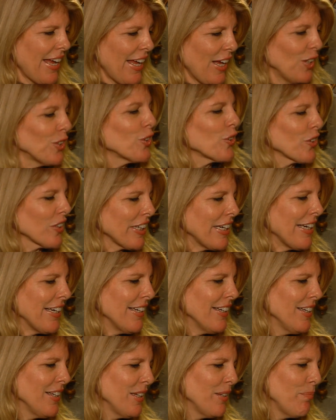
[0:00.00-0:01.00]

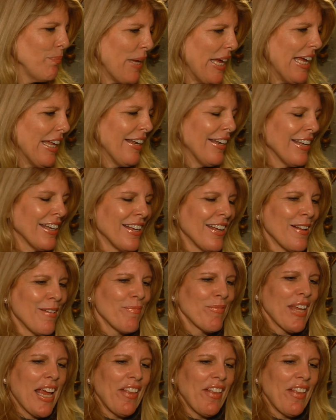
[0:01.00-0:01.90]
elderly men, ah.